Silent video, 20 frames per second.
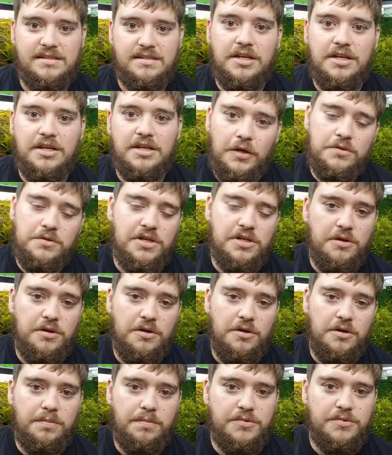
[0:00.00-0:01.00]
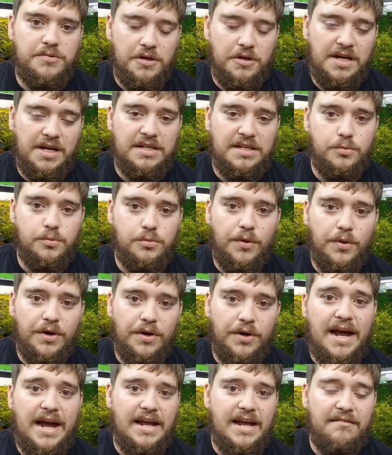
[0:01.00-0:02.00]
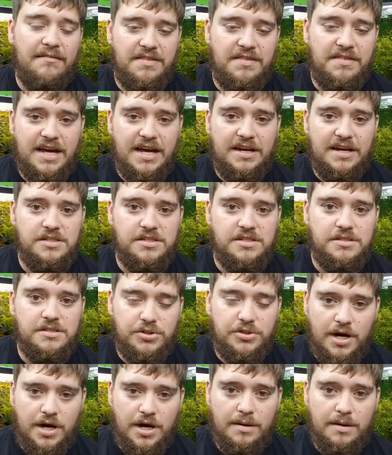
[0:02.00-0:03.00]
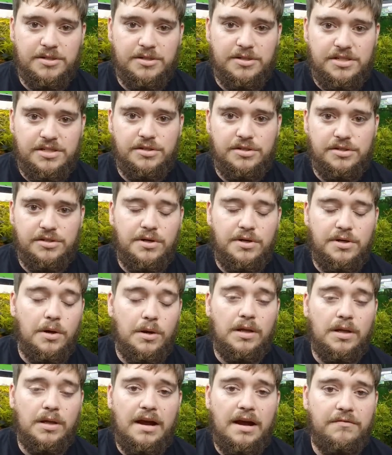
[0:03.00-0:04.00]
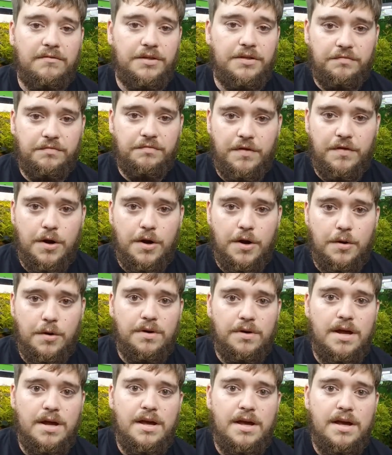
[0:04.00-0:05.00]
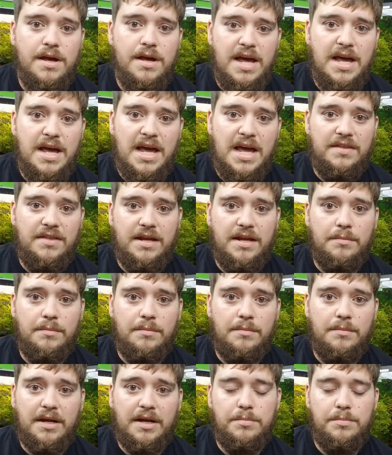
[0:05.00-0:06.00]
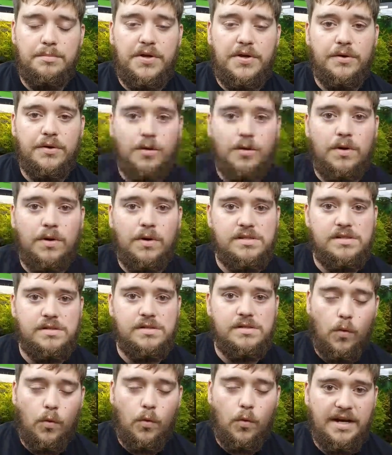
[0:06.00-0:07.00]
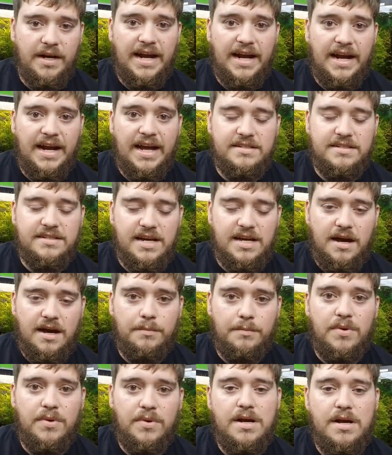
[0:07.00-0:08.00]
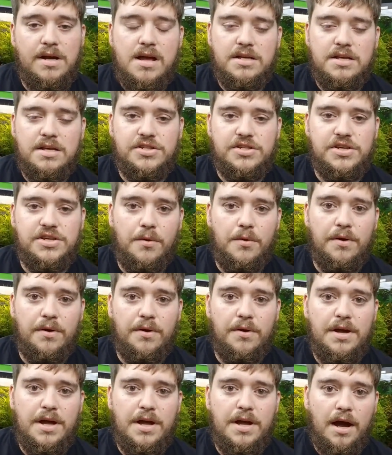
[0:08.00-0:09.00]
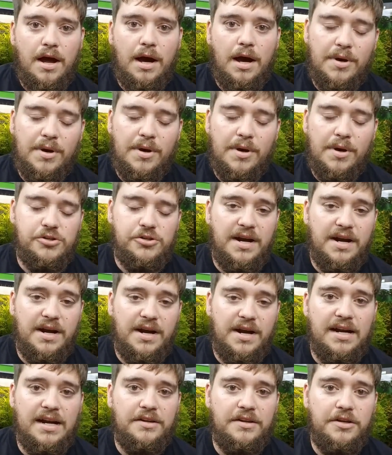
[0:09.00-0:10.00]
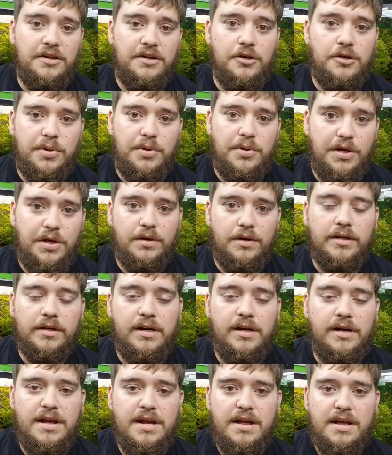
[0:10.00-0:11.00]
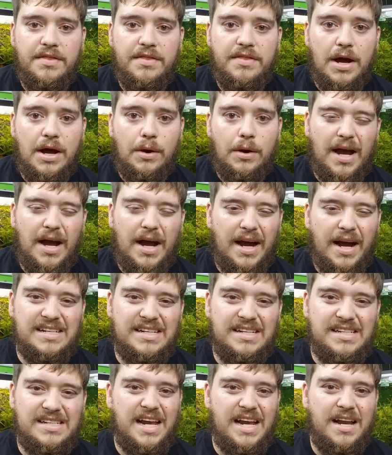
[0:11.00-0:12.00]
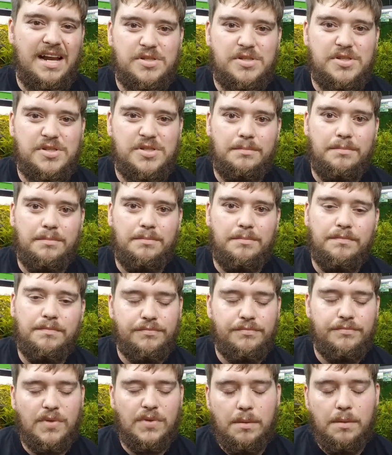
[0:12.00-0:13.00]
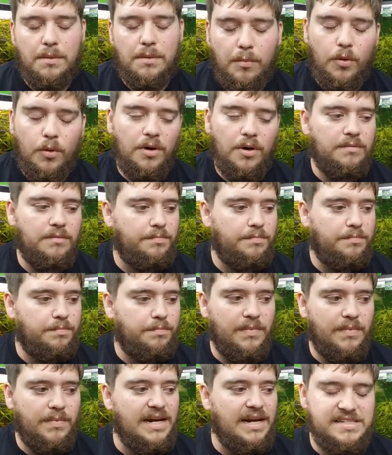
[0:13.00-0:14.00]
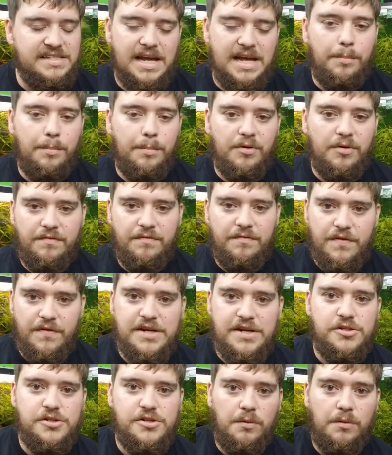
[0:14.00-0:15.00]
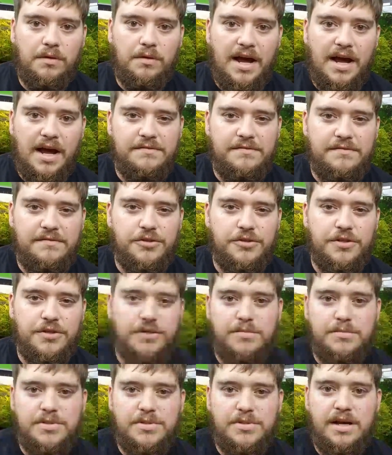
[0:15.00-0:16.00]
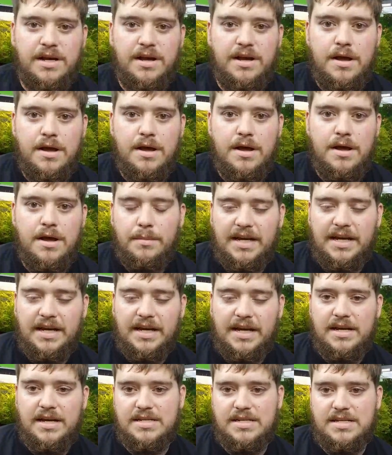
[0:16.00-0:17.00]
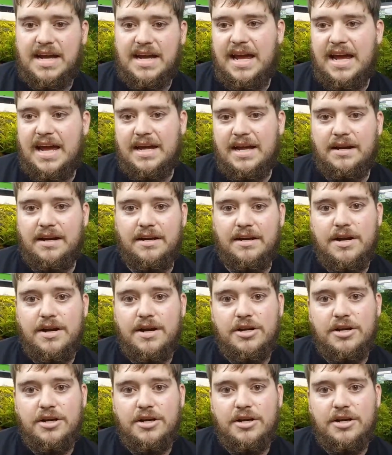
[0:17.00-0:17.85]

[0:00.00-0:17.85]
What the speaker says: YouTube took it to where you had to have 1,000 subscribers to go live on your phone, and then my computer wasn't working at the time, so I'm going to try to get a new computer. That way I can some more, I'd say, professional live streams, because I can't.